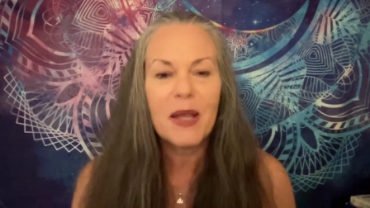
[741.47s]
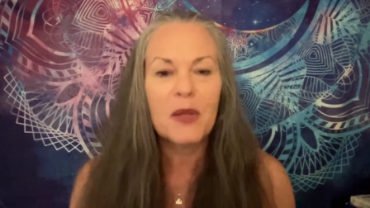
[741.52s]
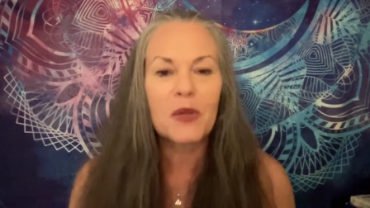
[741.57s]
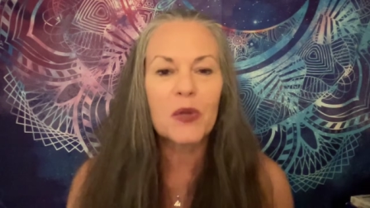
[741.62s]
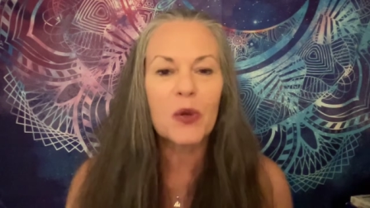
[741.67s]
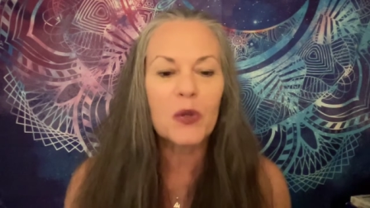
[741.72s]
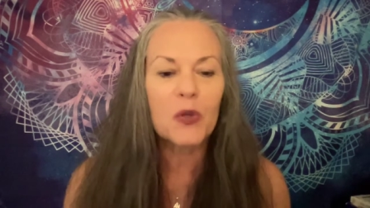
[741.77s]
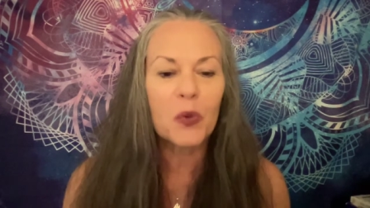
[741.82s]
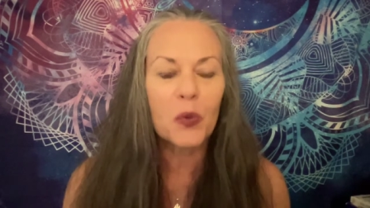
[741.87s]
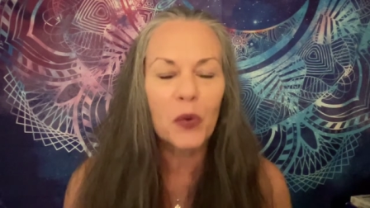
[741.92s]

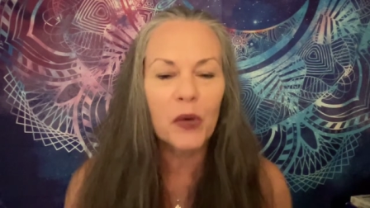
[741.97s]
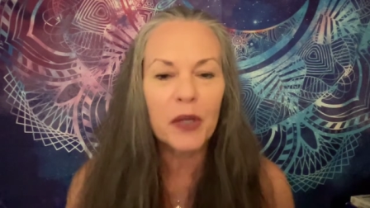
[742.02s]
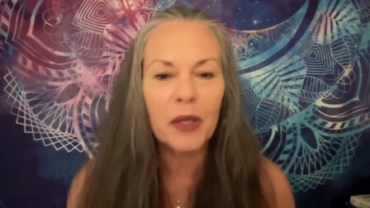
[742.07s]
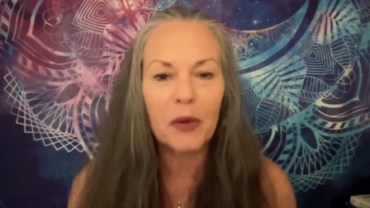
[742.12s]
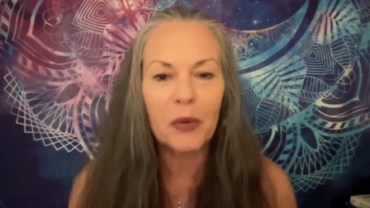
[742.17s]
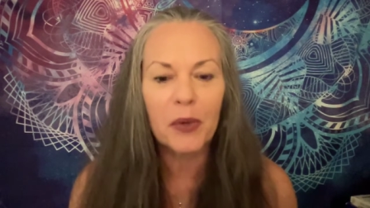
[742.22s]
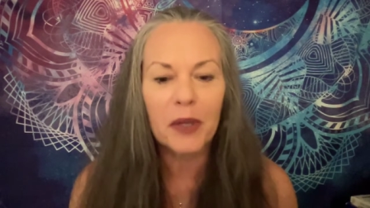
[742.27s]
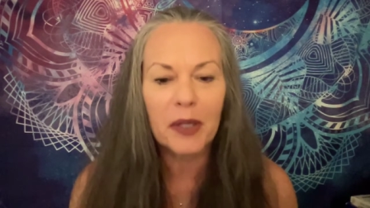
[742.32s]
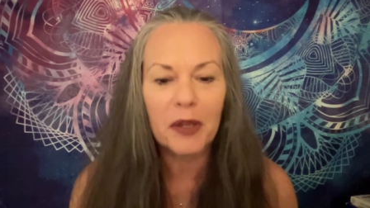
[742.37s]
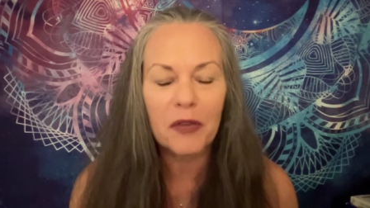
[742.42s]
So it's really,
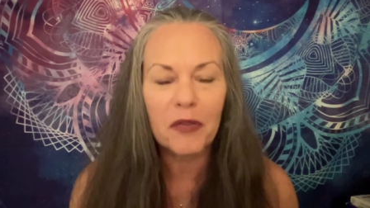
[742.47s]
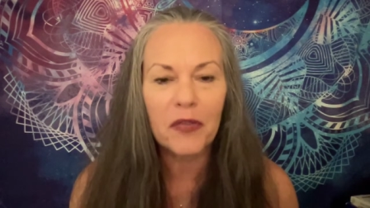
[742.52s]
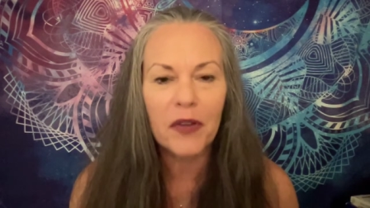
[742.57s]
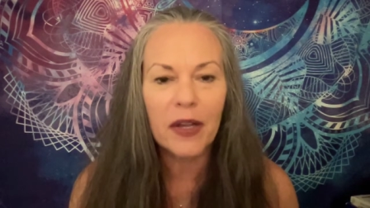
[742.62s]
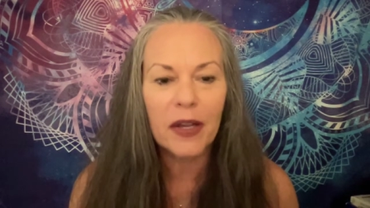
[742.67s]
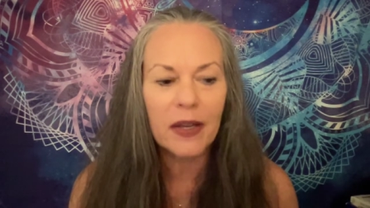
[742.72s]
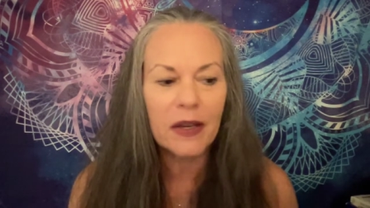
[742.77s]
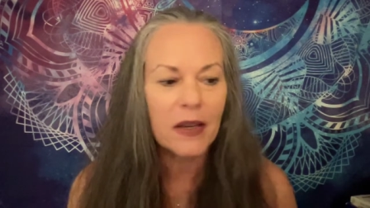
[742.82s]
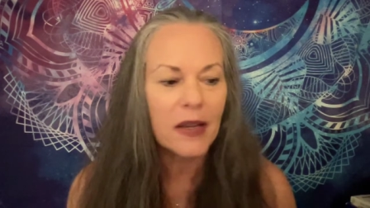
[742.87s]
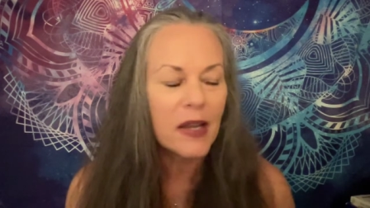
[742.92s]
really
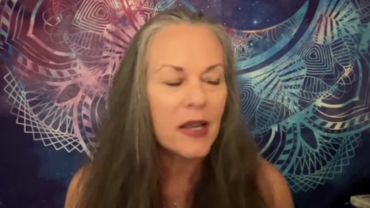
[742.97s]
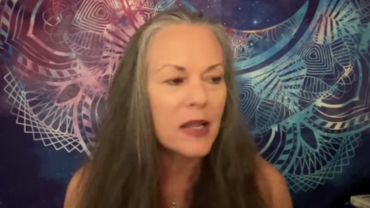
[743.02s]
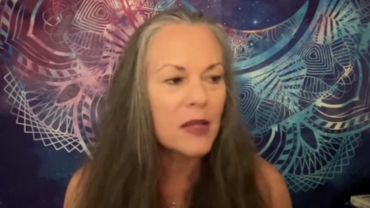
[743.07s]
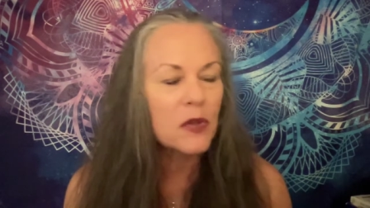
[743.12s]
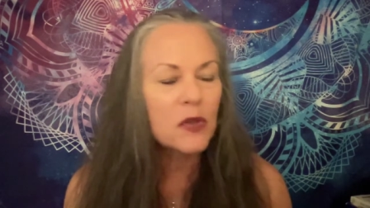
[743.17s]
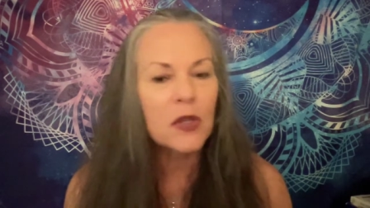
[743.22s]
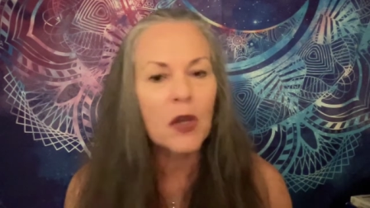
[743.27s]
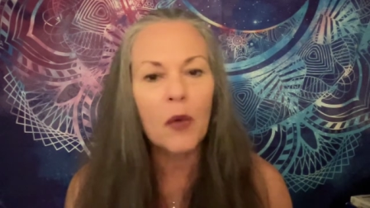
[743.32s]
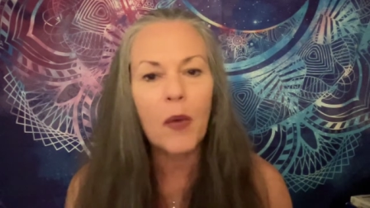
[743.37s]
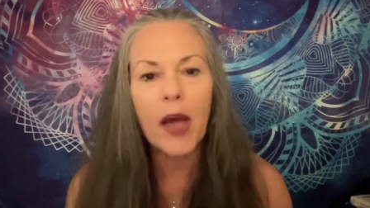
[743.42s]
fun. And
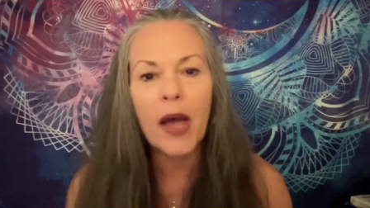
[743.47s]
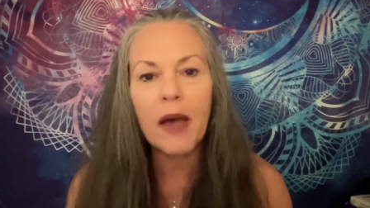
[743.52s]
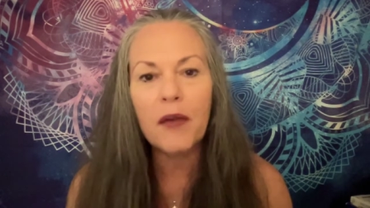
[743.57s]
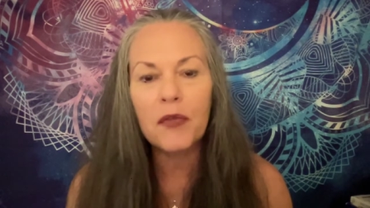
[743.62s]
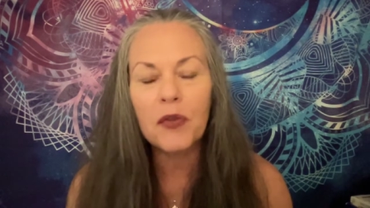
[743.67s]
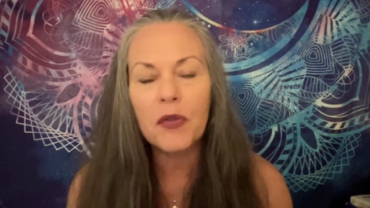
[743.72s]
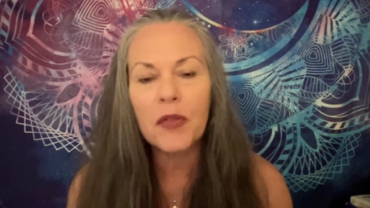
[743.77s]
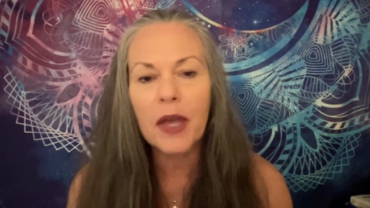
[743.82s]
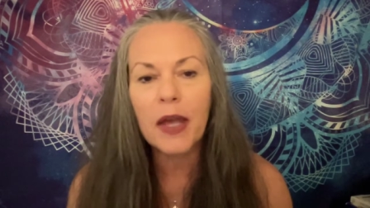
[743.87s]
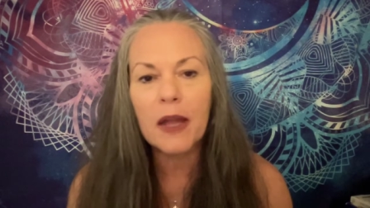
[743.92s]
so
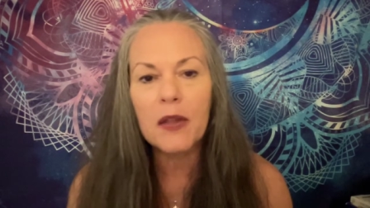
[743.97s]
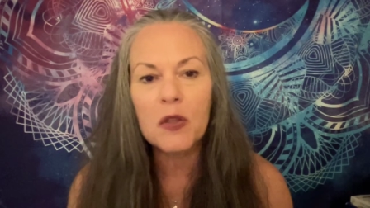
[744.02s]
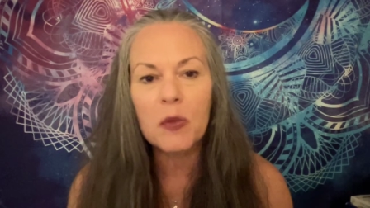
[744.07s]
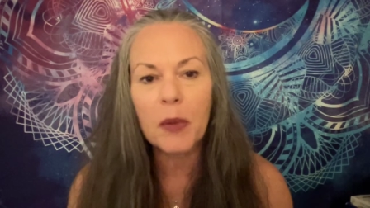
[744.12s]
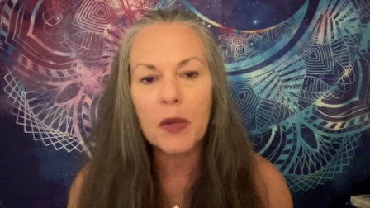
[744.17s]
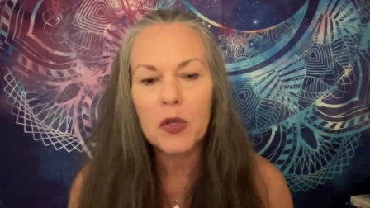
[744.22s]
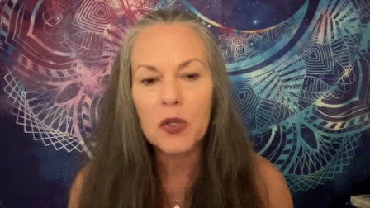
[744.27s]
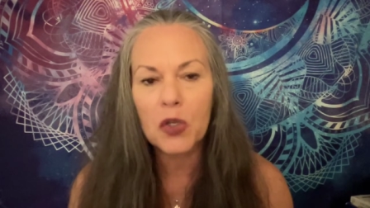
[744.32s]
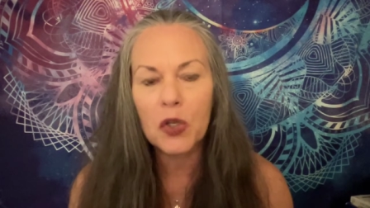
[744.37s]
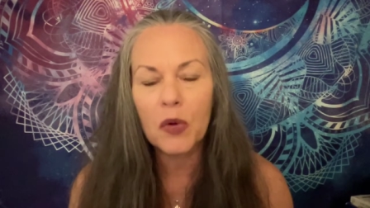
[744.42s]
after that, it's
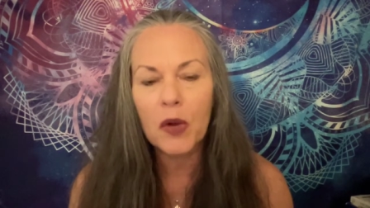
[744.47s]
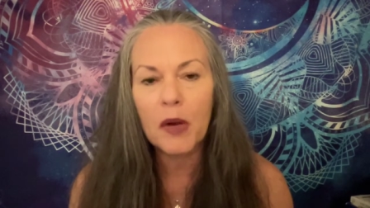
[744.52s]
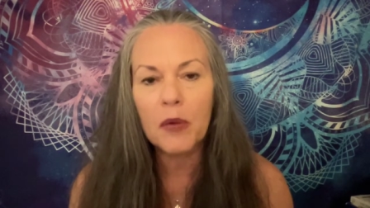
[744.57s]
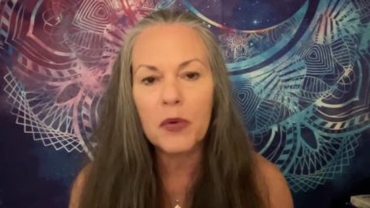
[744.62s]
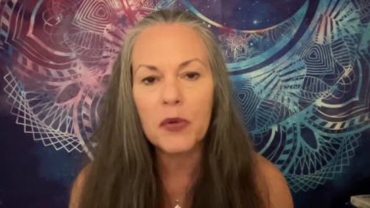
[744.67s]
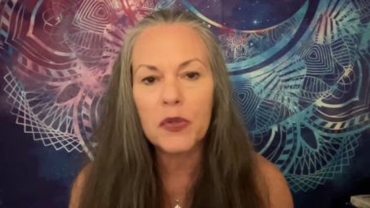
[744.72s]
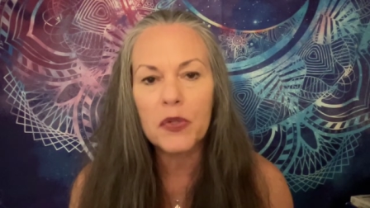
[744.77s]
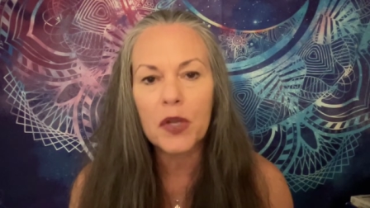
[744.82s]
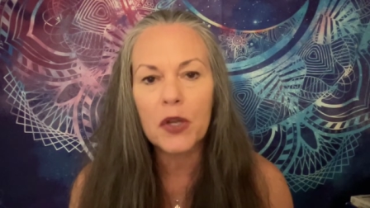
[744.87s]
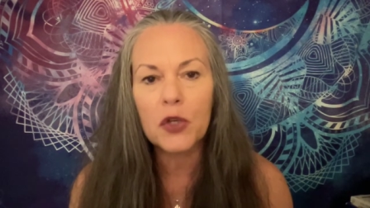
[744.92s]
about two
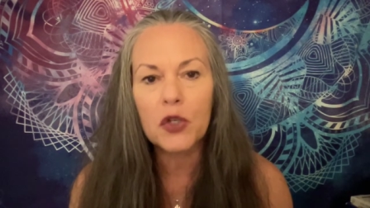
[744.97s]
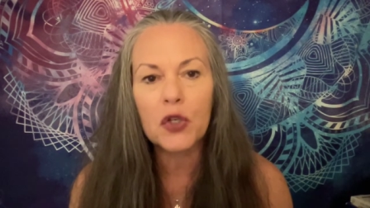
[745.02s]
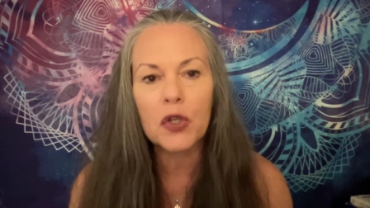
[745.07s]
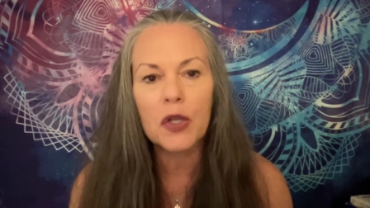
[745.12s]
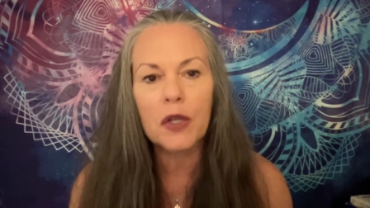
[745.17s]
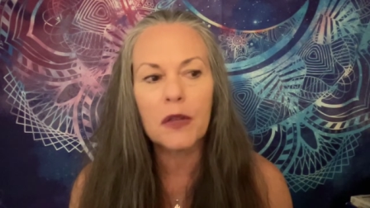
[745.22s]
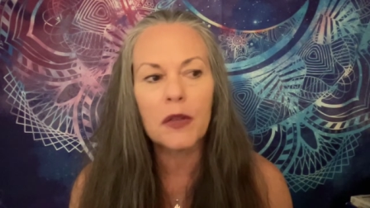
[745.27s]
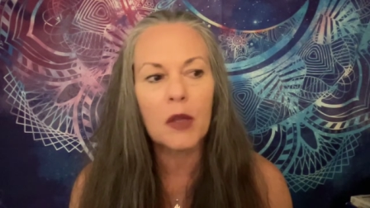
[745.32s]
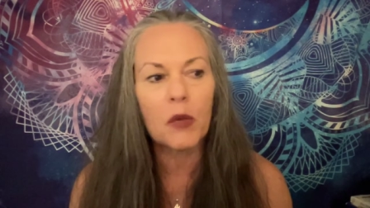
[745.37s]
hour session.